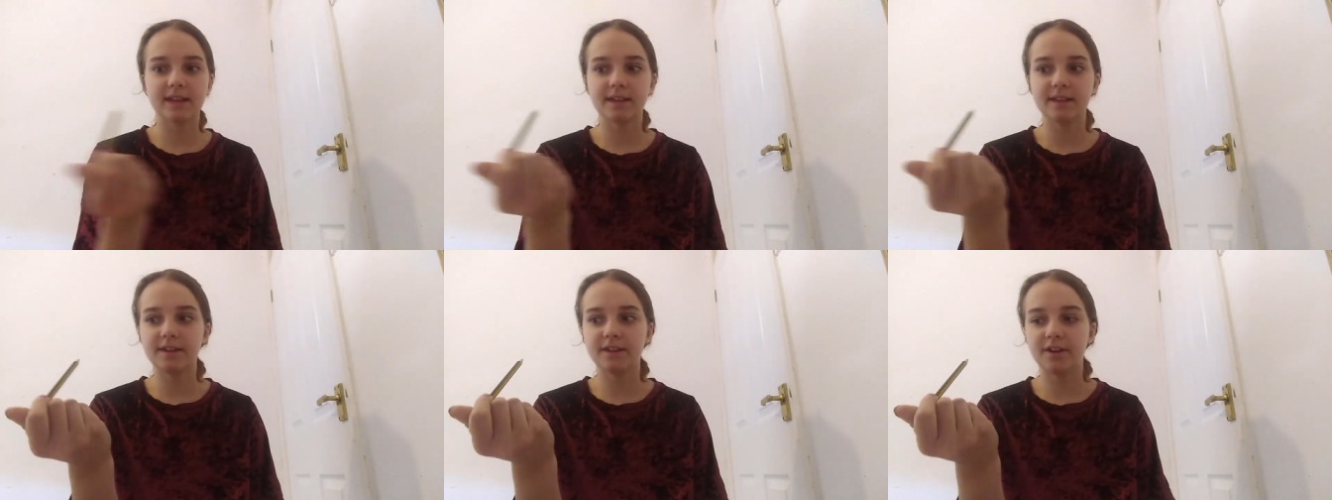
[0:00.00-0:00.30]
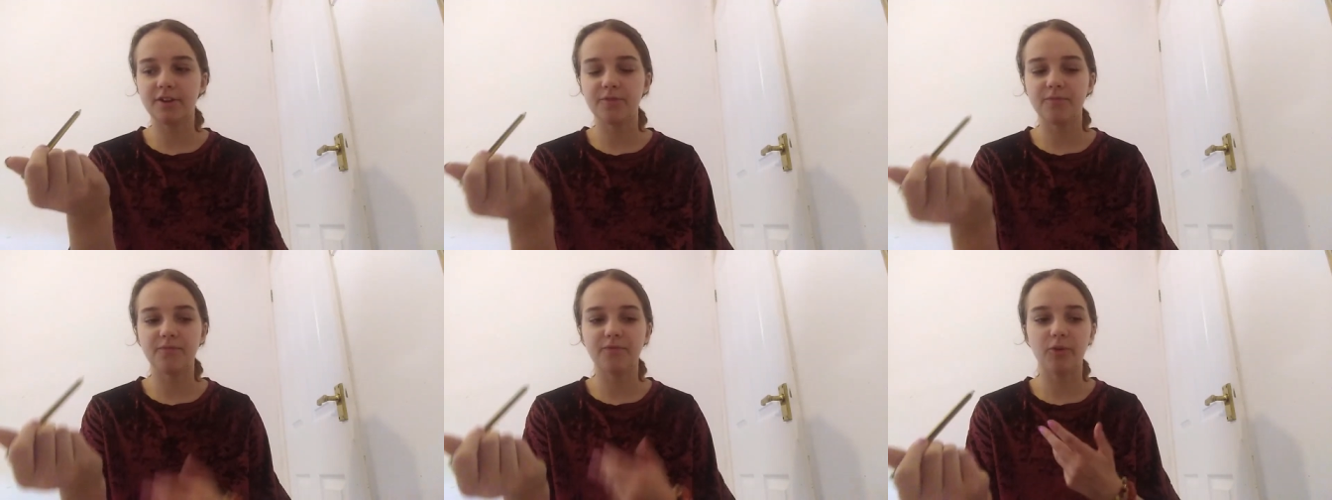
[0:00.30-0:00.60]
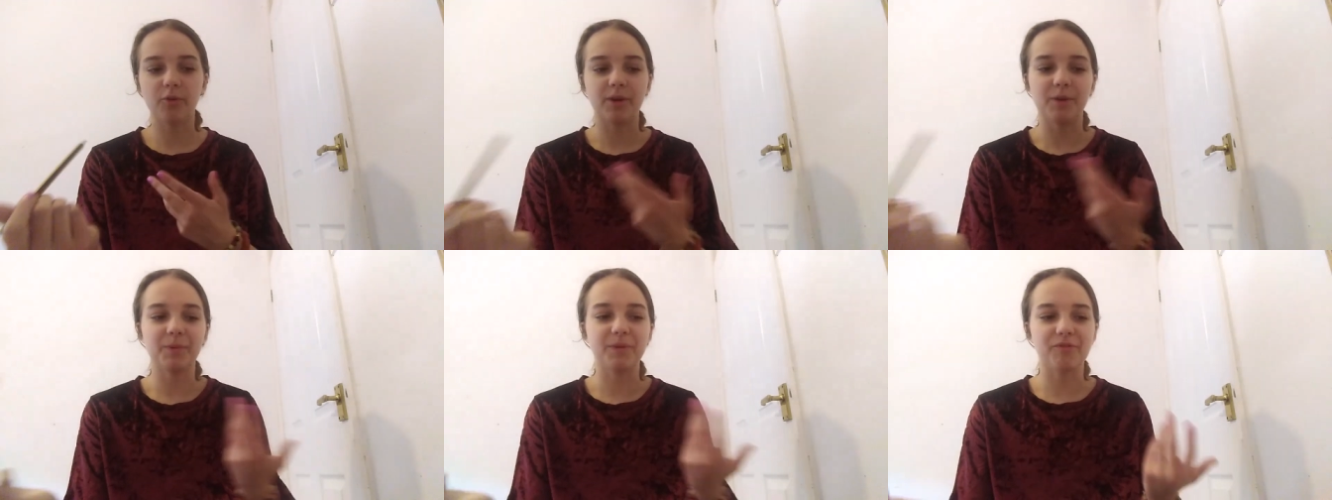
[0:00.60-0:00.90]
you know,
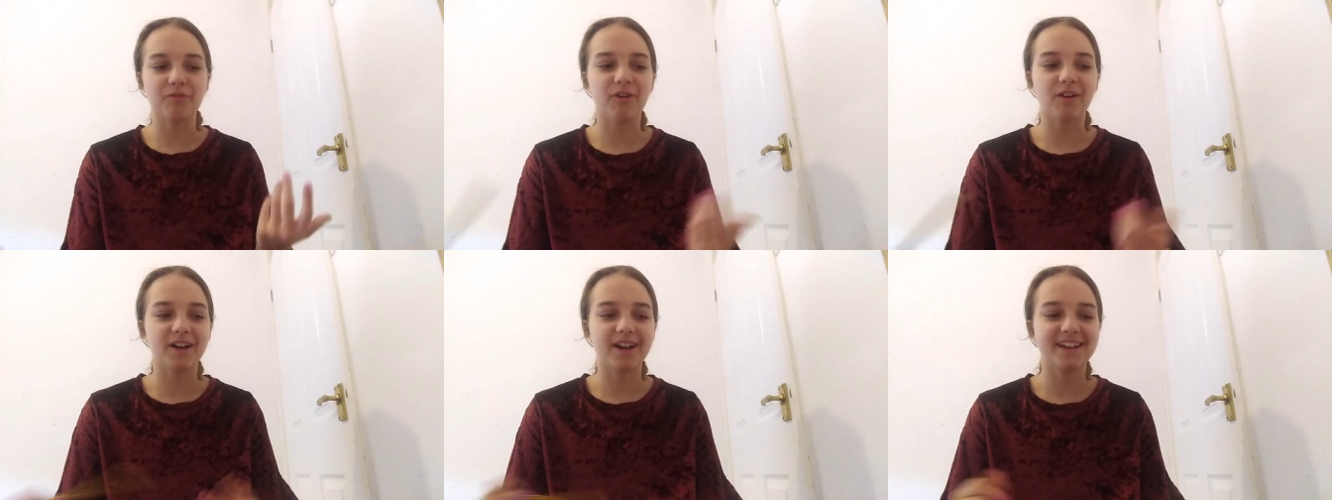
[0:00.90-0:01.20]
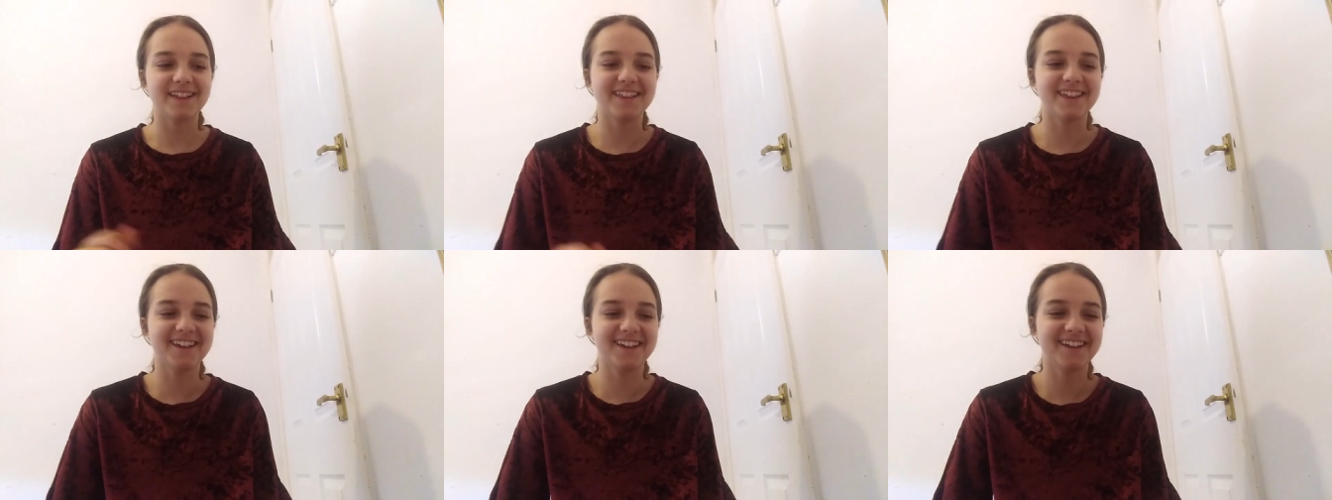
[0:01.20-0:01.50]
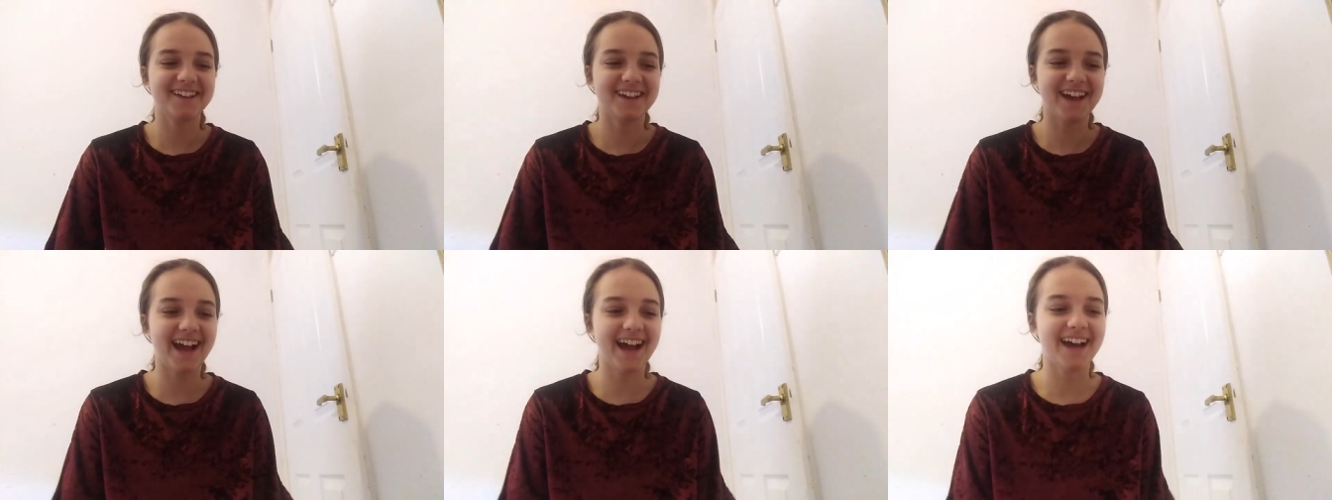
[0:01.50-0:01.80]
follow it with their eyes.
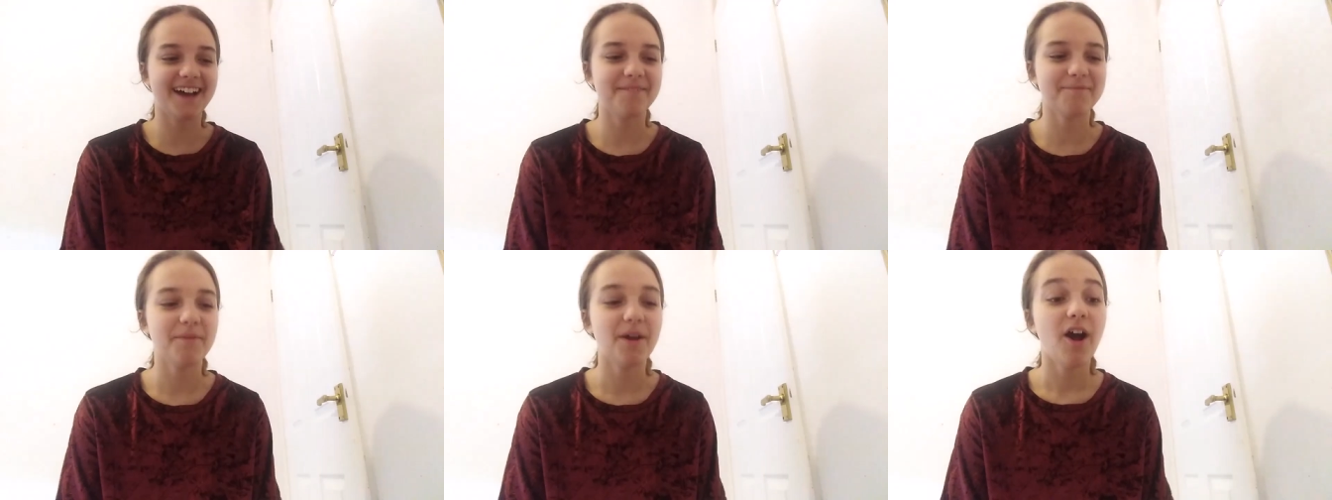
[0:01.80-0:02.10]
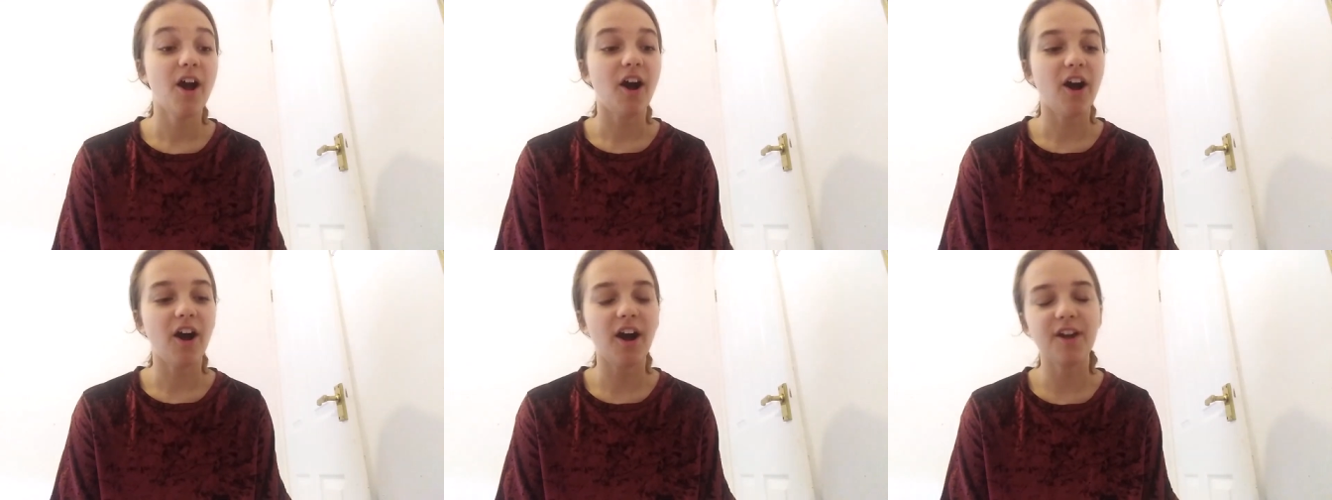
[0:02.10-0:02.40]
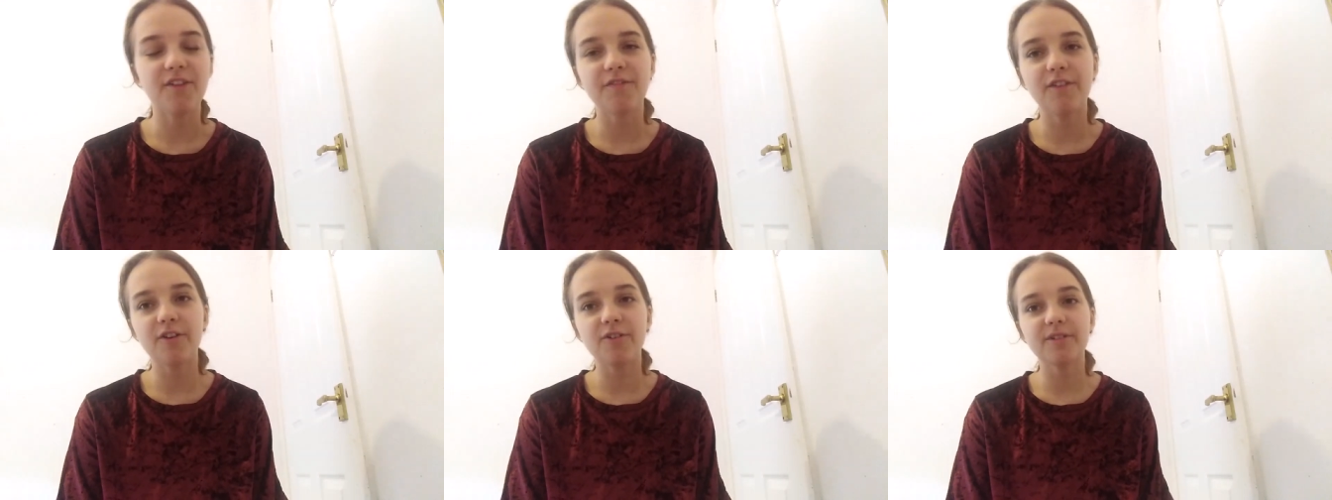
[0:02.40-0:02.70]

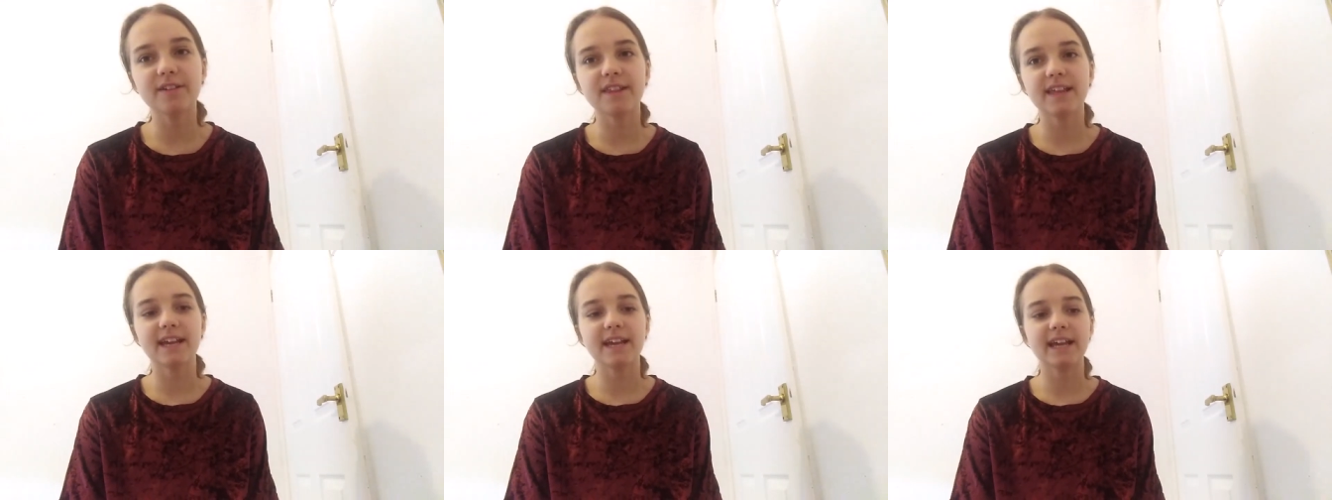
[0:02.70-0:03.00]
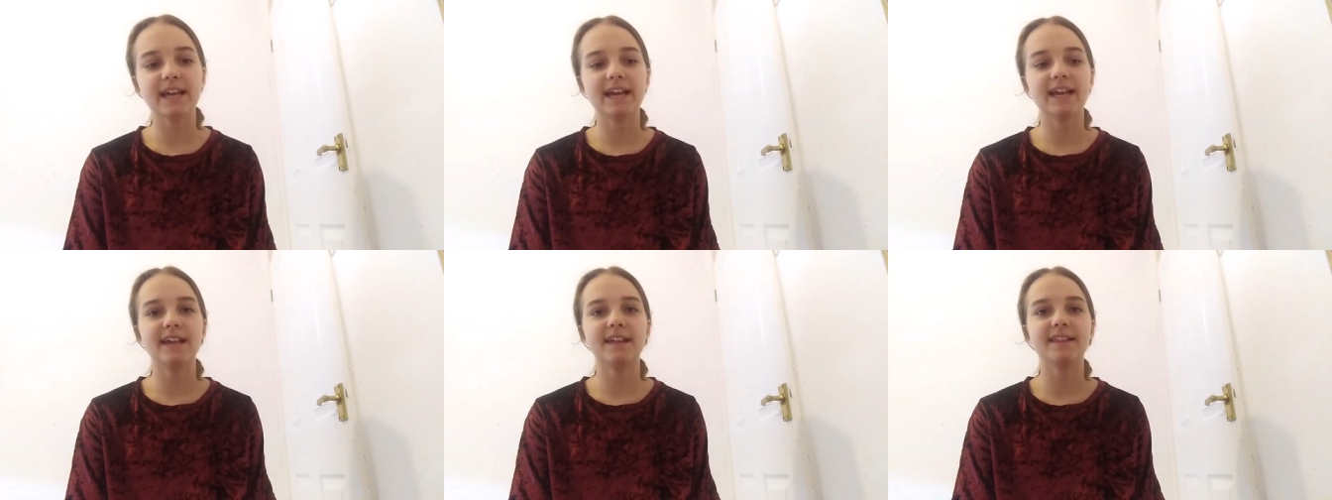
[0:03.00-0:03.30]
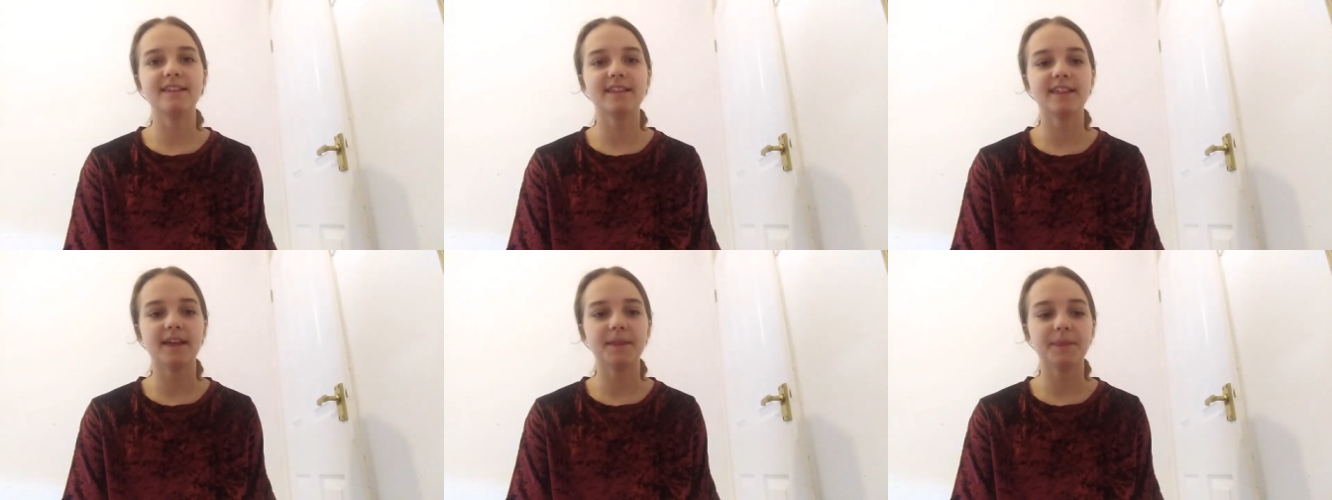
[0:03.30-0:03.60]
Eye focusing
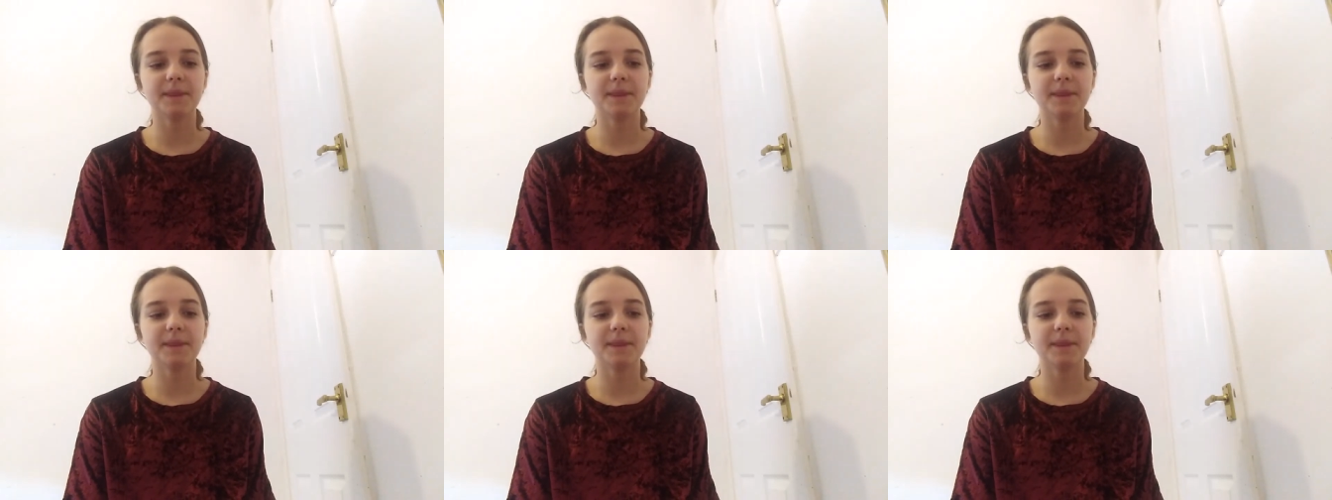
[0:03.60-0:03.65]
is